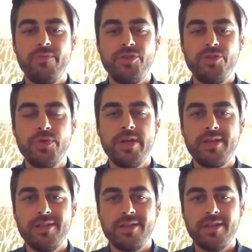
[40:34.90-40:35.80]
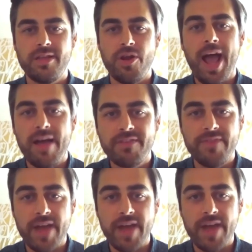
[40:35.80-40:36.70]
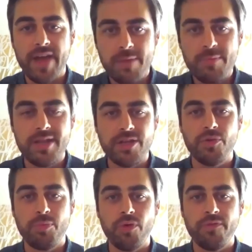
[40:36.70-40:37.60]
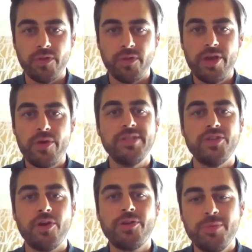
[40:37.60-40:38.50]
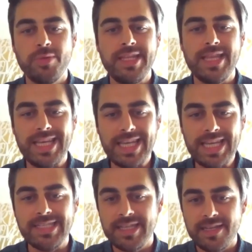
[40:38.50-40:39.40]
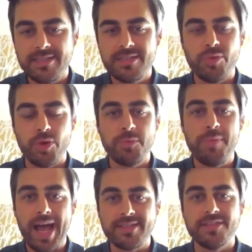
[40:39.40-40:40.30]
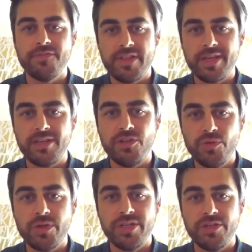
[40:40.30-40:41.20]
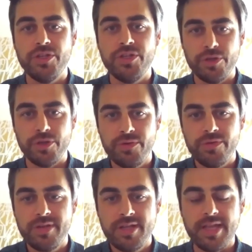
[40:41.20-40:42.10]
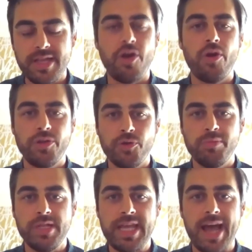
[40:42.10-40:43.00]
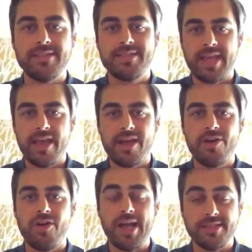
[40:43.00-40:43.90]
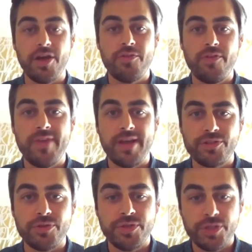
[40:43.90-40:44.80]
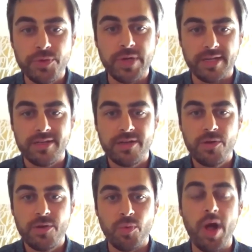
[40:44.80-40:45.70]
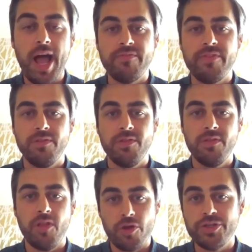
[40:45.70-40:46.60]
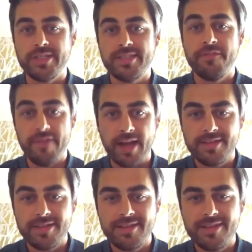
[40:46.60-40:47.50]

doing, you know, having values alignment in your portfolio is arguably the easiest, most passive thing you can do that arguably at scale, as other investors do it, will have the largest effect.